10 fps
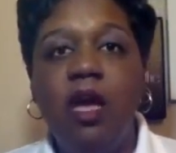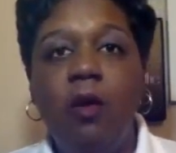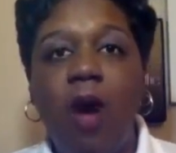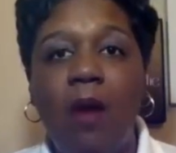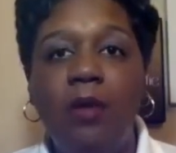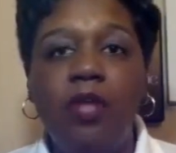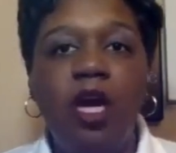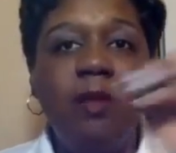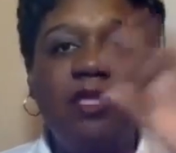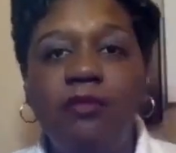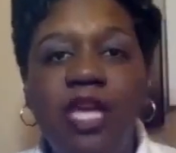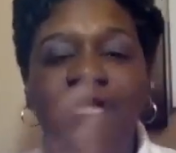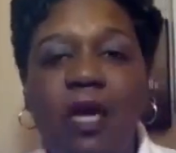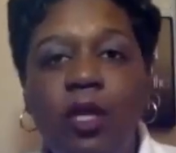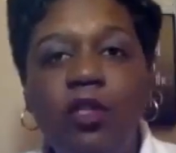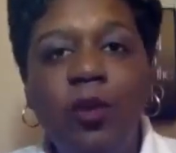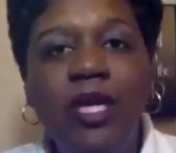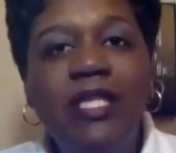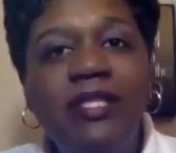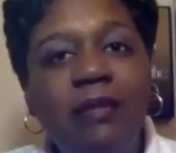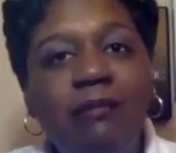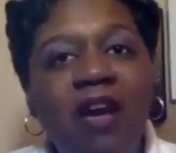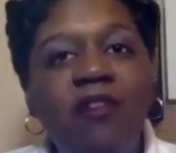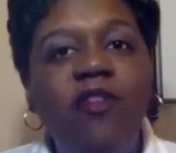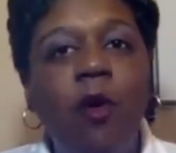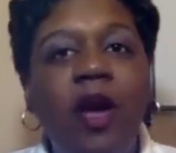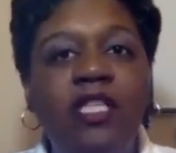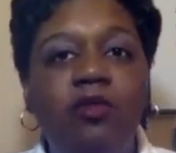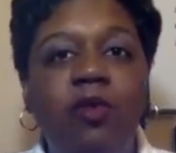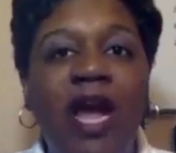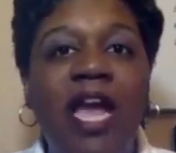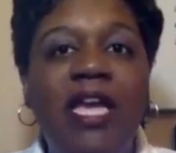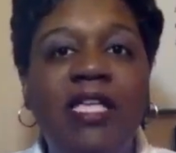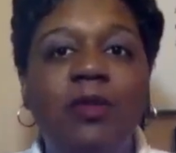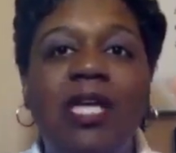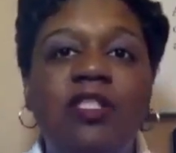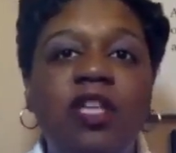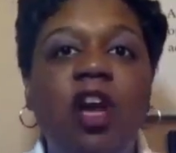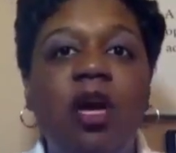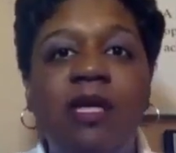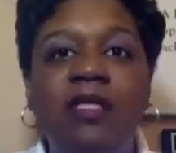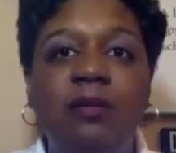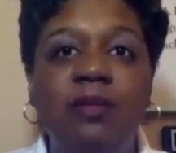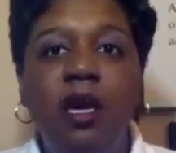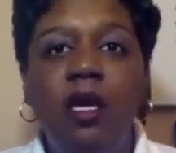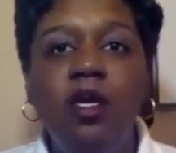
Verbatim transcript: I was talking about some things that I want to do, and he said my voice raised when I started talking about something else.